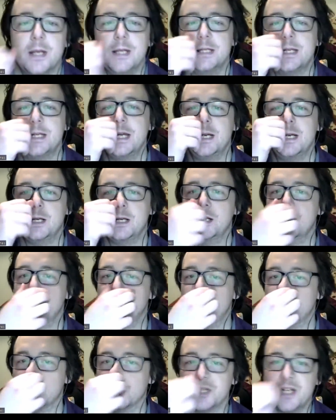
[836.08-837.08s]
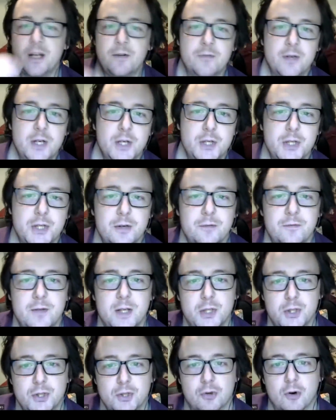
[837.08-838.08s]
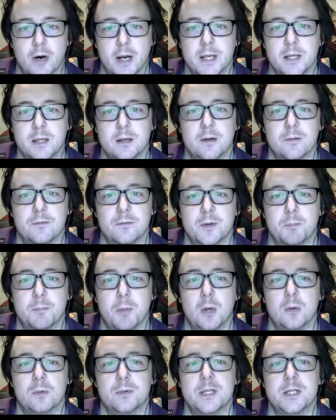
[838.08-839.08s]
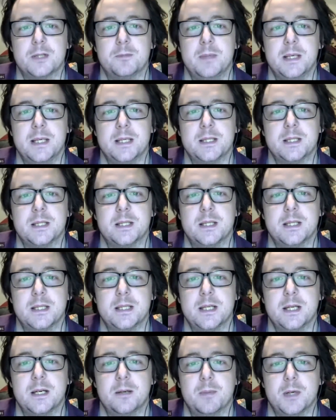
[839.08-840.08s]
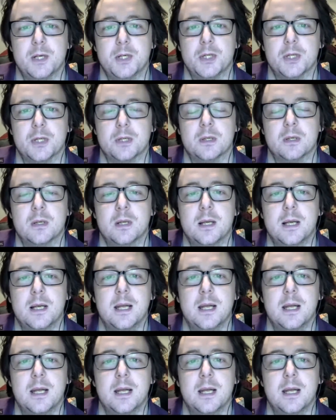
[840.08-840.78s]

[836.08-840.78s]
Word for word: they sent in a short definition of each trait of the boldness, meanness, and disinhibition.